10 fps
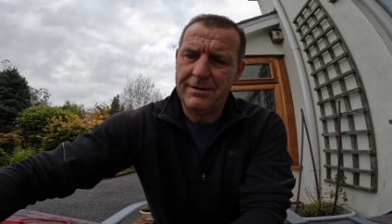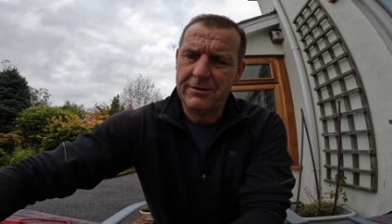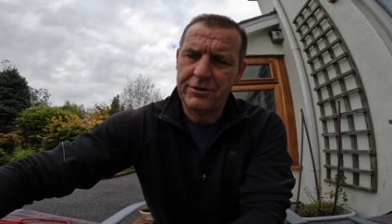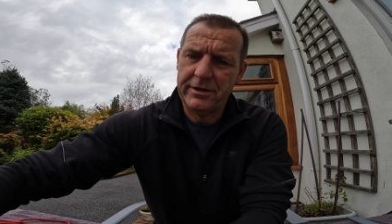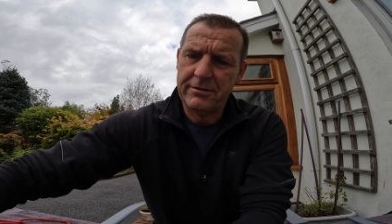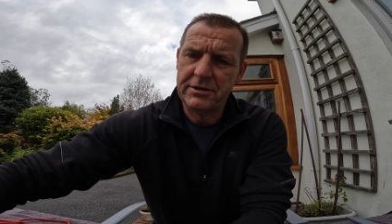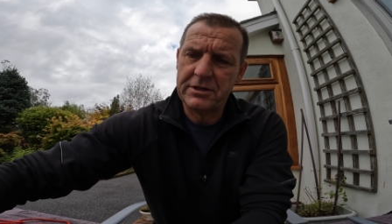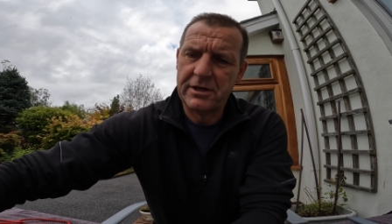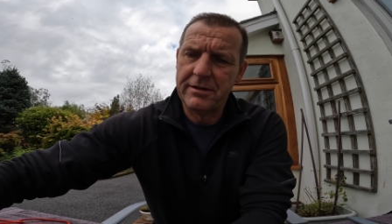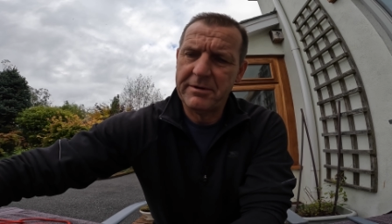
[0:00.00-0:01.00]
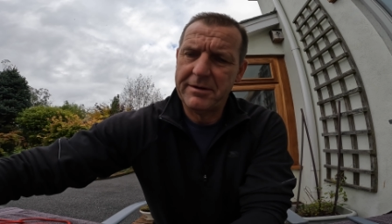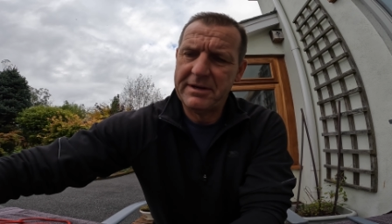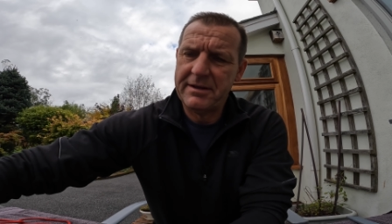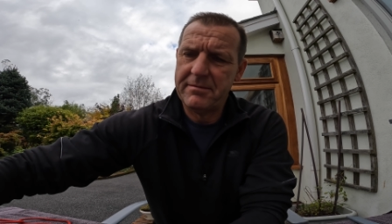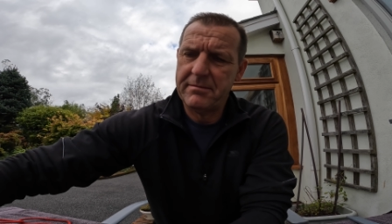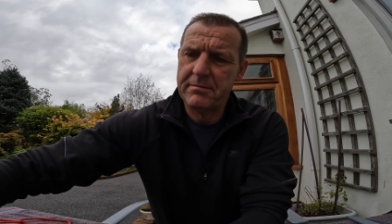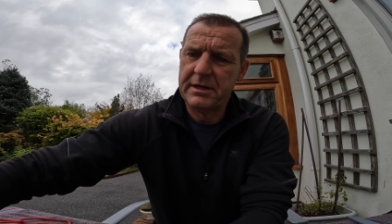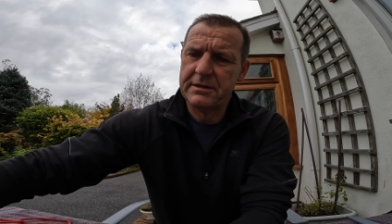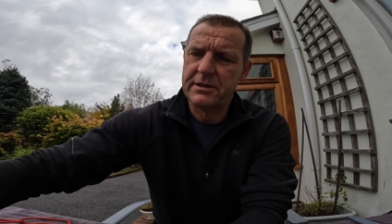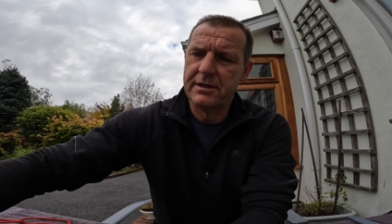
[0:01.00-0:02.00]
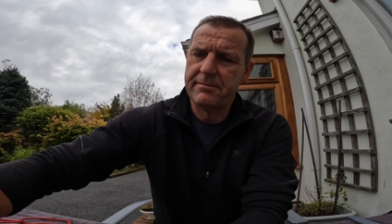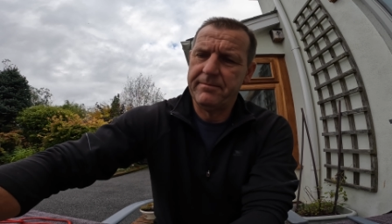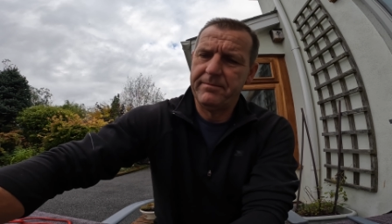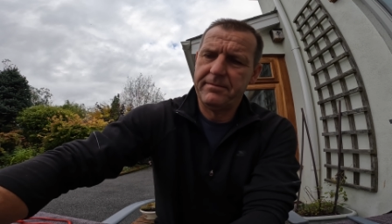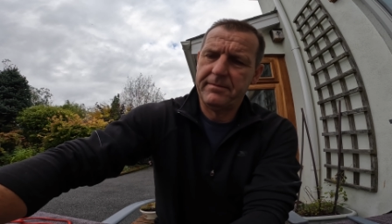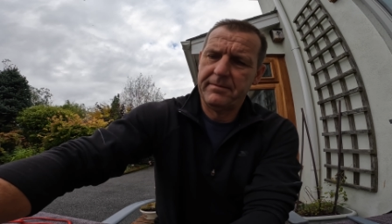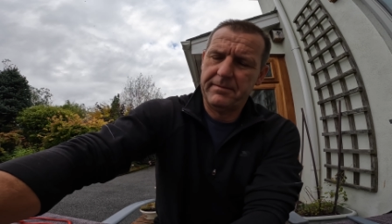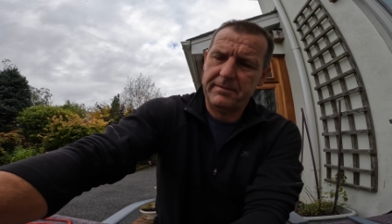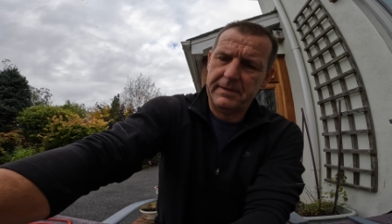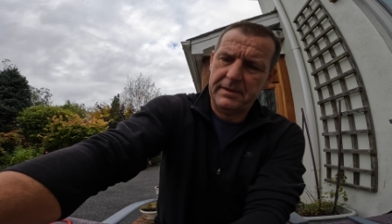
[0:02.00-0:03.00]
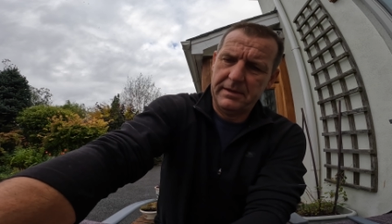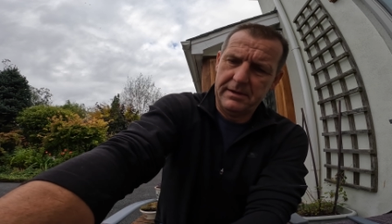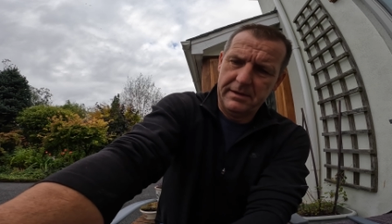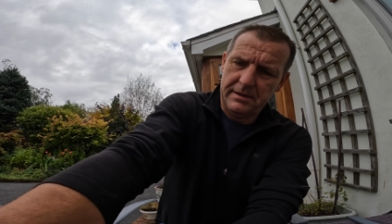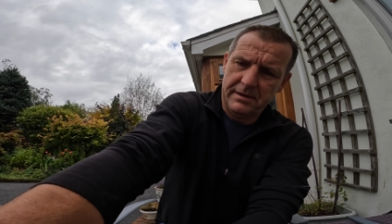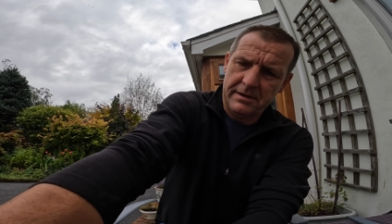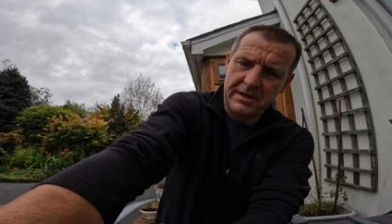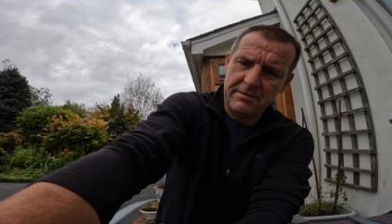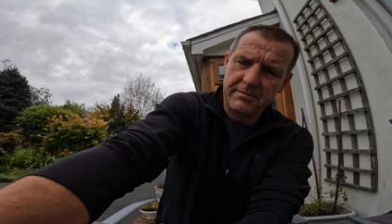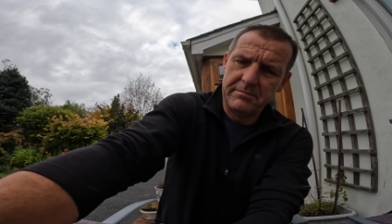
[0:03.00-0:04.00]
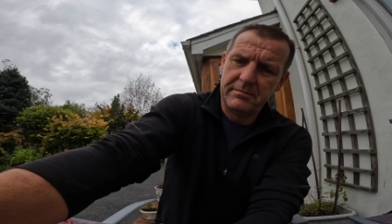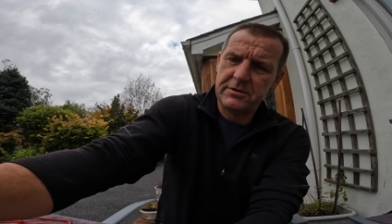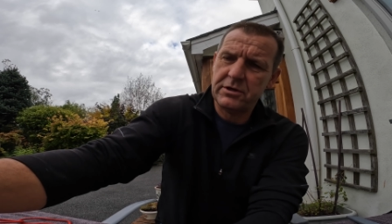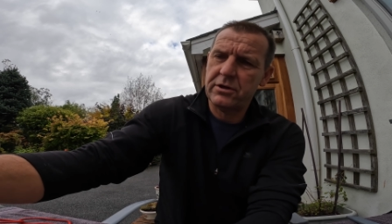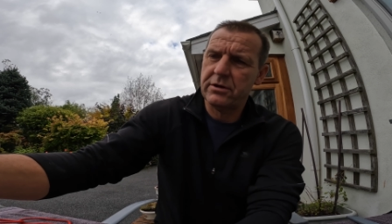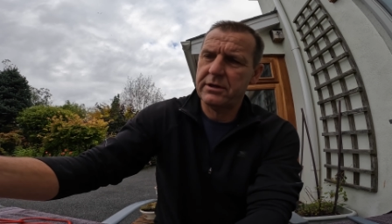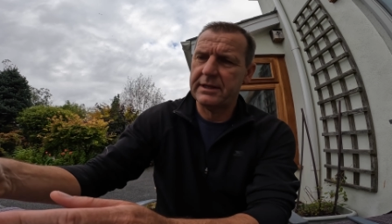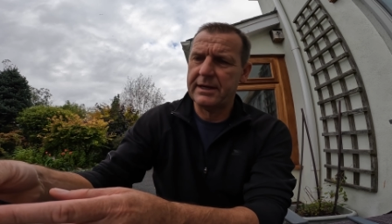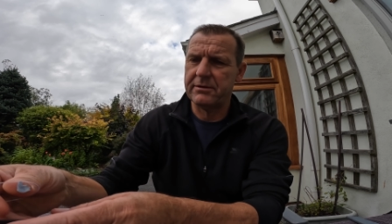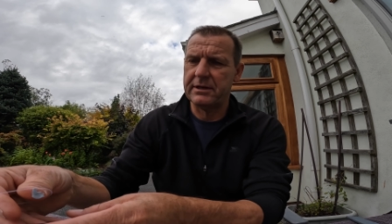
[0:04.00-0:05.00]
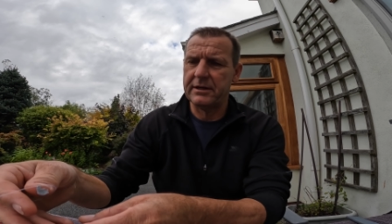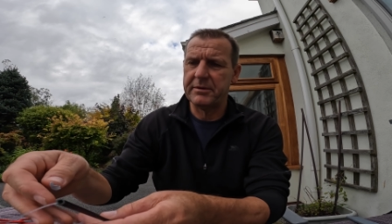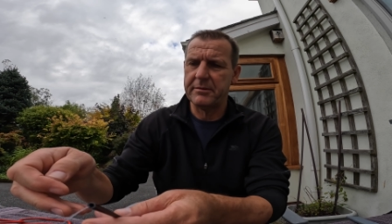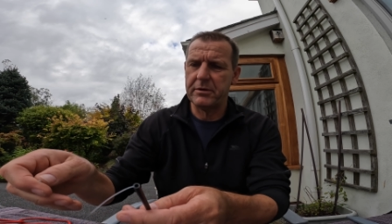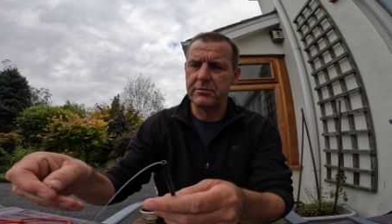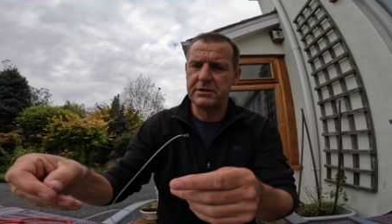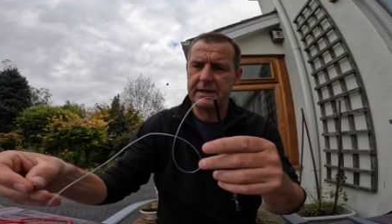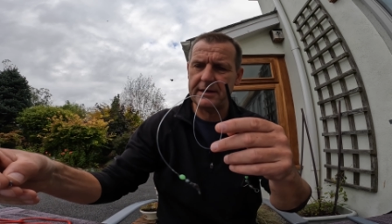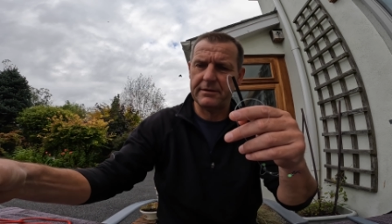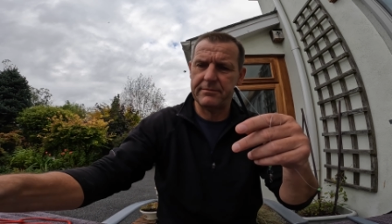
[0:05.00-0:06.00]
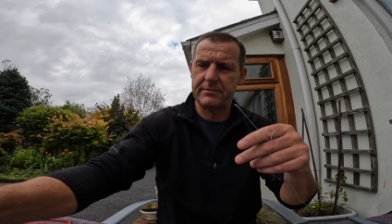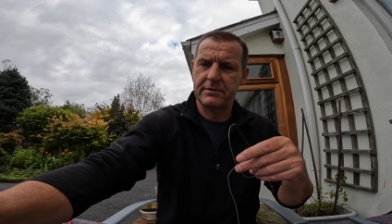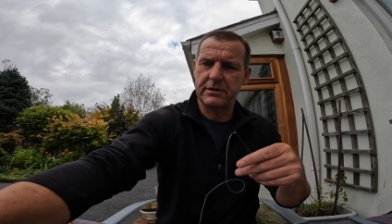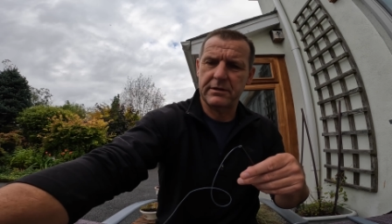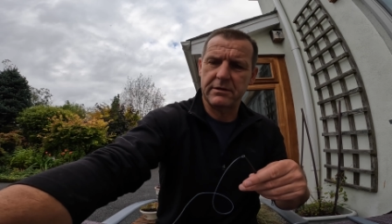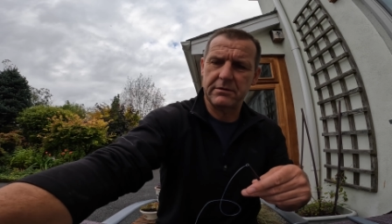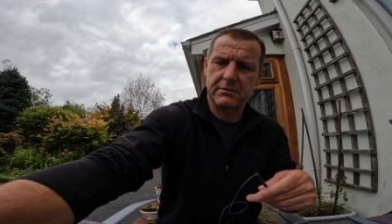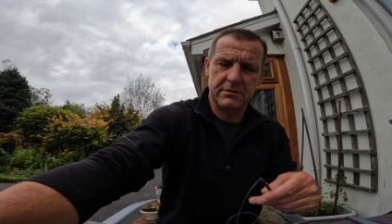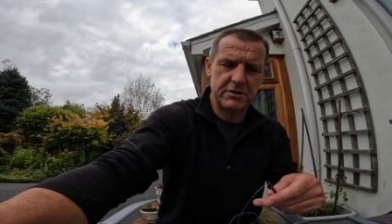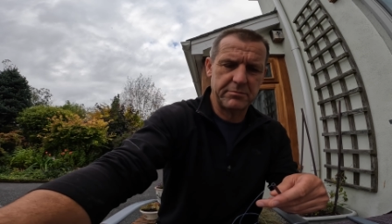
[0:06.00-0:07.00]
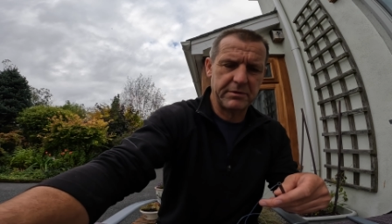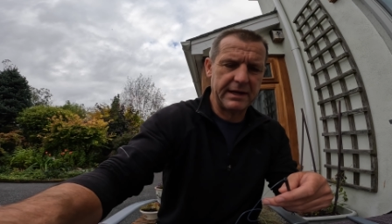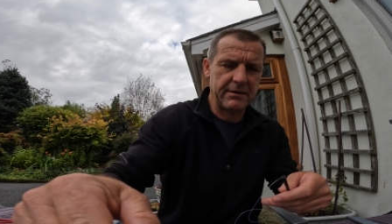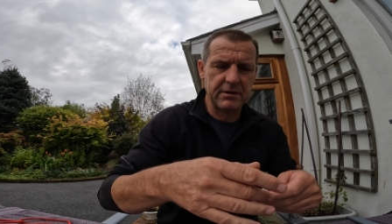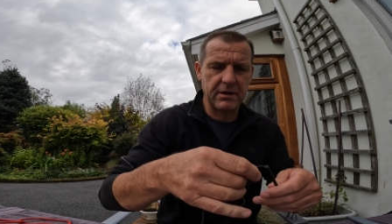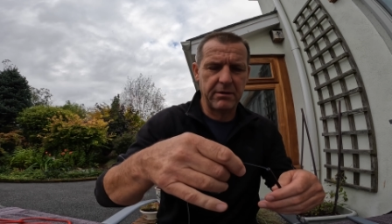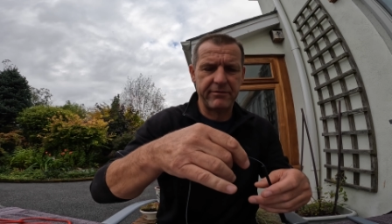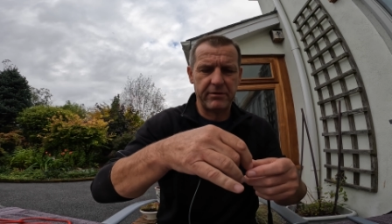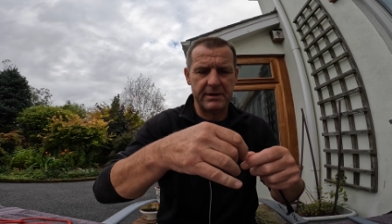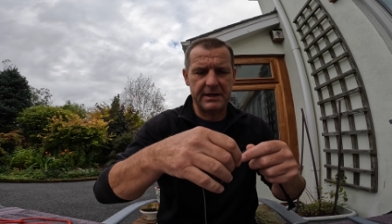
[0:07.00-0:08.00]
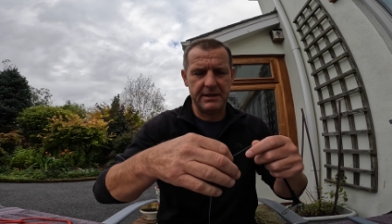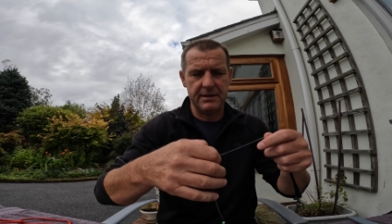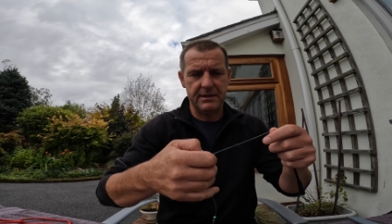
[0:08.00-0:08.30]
I'll show you how to tie them in a minute, but um, I keep them secured in there with a little bit of Blu Tack so they don't spring out and go everywhere.